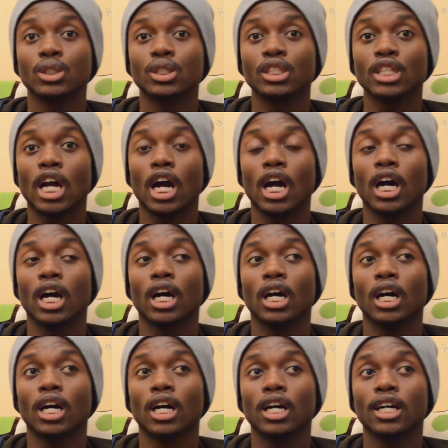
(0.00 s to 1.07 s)

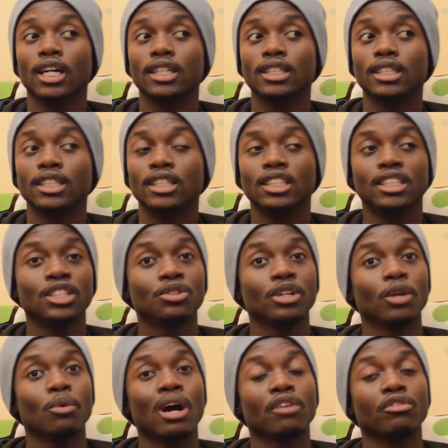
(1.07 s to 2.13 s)
Yeah, it didn't
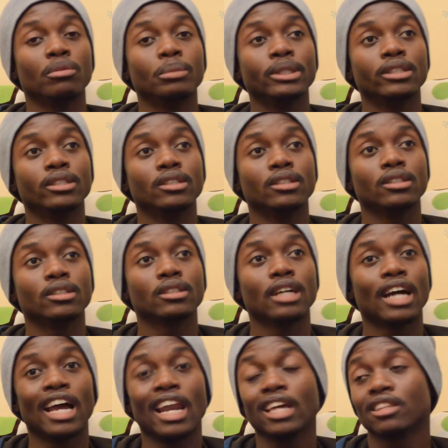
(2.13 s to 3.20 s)
really work for me.
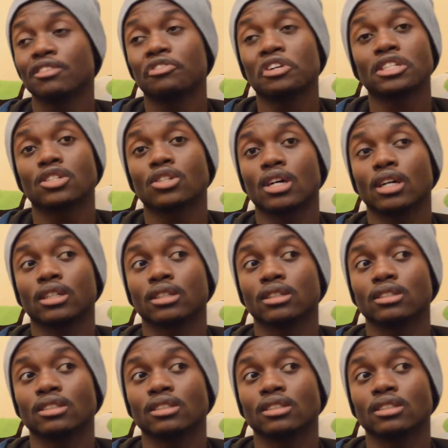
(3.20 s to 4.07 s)
I like the first track.